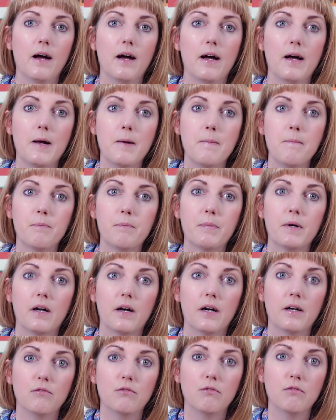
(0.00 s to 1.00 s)
but
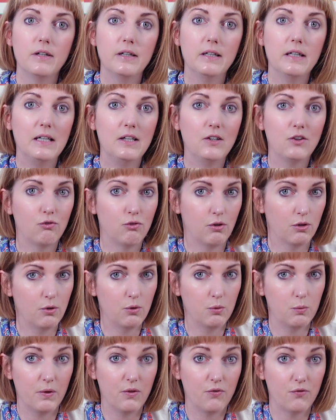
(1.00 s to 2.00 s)
I really
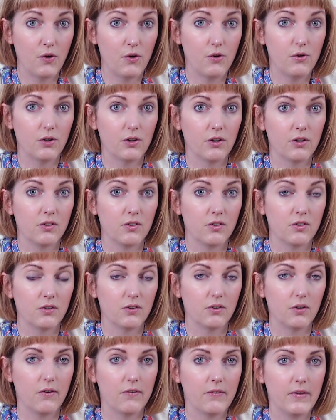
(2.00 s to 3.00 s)
struggled with focus
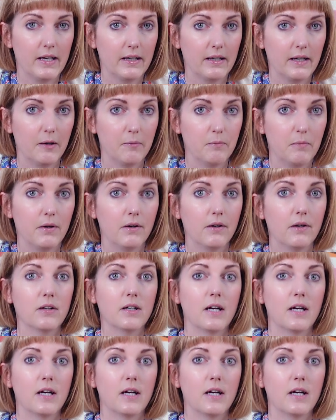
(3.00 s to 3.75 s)
on that camera.